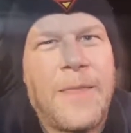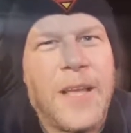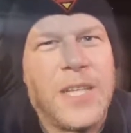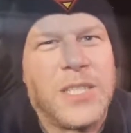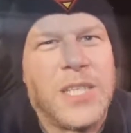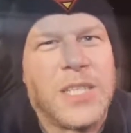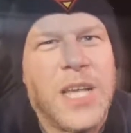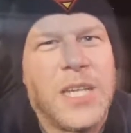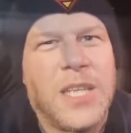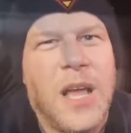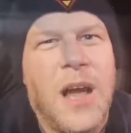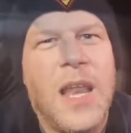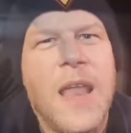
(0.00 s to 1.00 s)

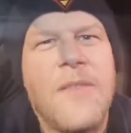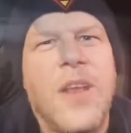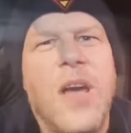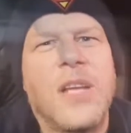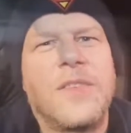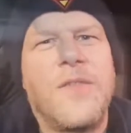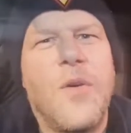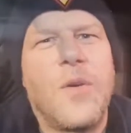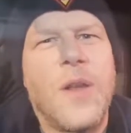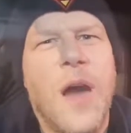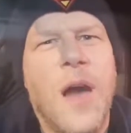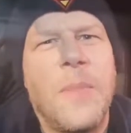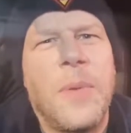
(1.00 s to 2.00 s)
disgusting. I never liked
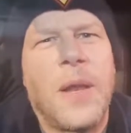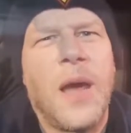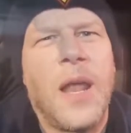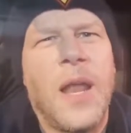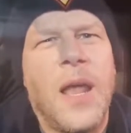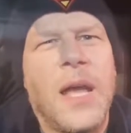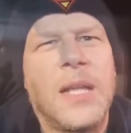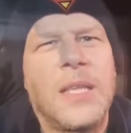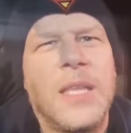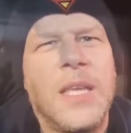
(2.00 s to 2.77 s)
Fortnite, but I like the